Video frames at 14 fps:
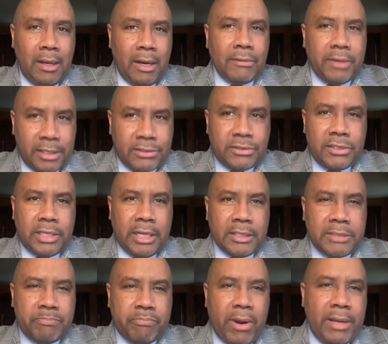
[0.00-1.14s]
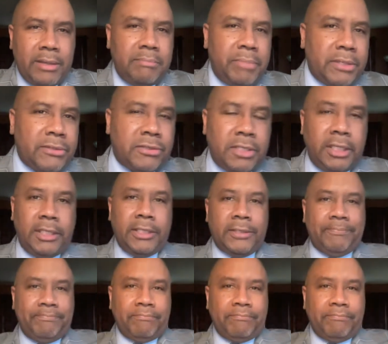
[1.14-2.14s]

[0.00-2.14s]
Our guest today is Brandon Busteed,